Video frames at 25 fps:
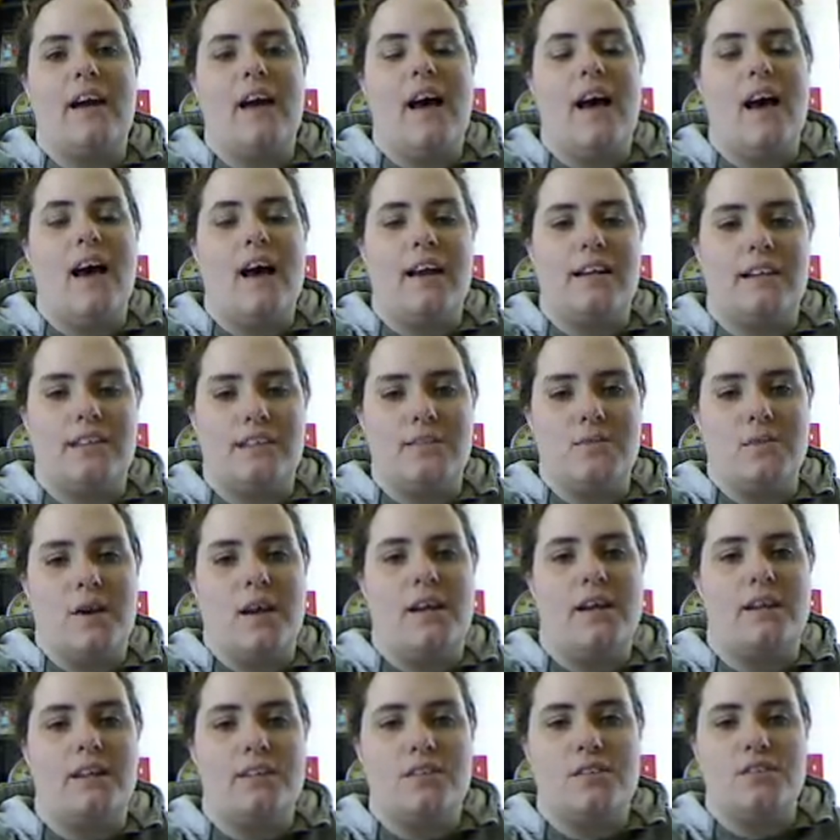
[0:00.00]
I just
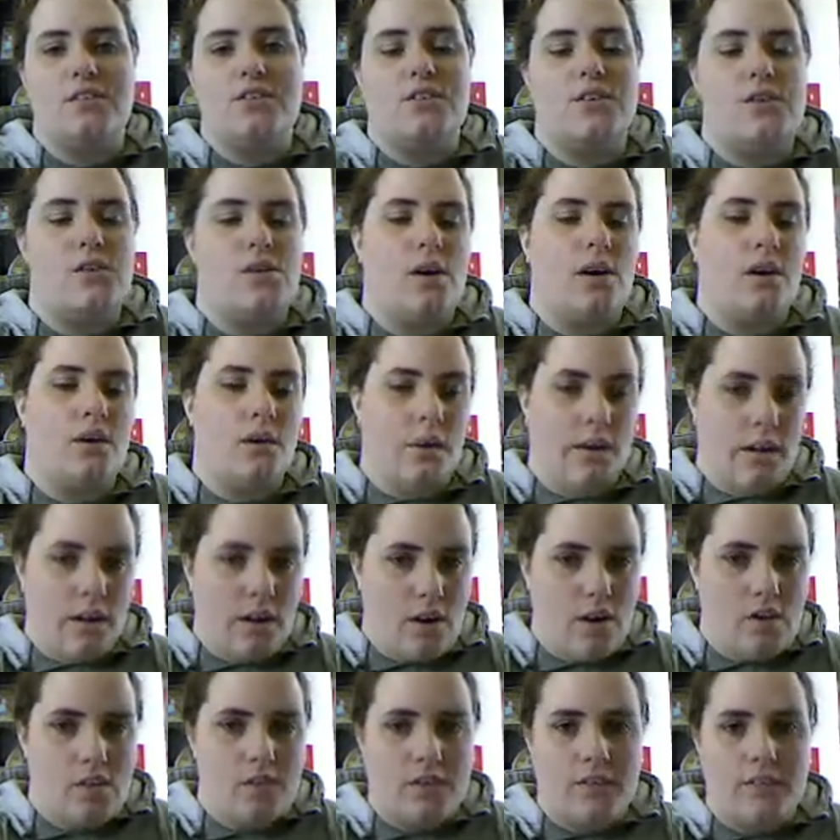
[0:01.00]
wanted to do a quick
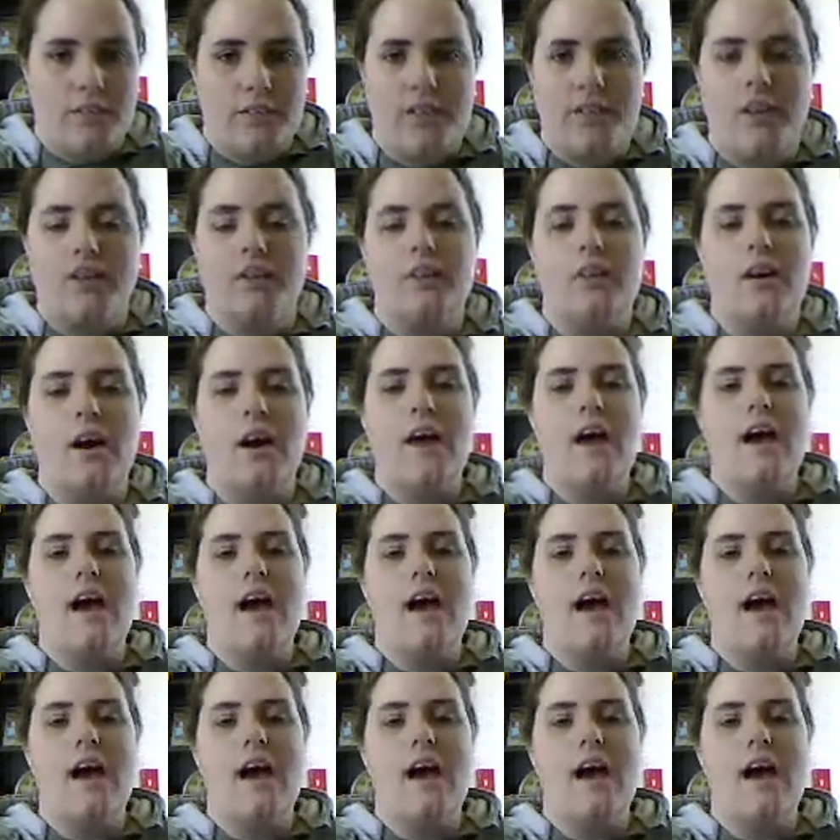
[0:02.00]
overview